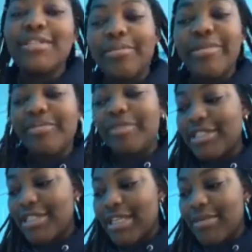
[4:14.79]
But
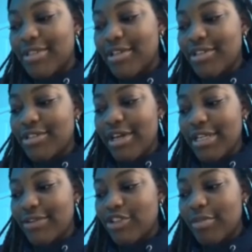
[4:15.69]
basically, I'm just gonna show you guys
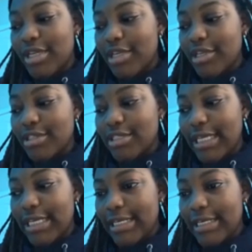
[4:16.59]
how I do my nails
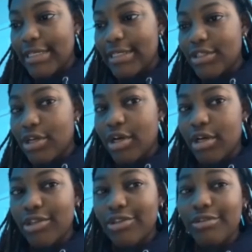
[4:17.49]
and
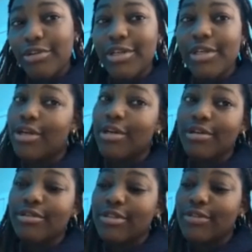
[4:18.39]
talk through it. I don't know,
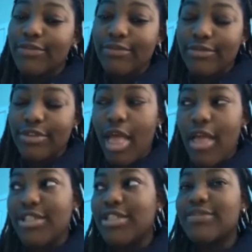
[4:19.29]
just
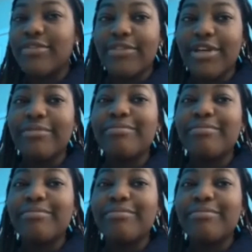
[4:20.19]
for fun.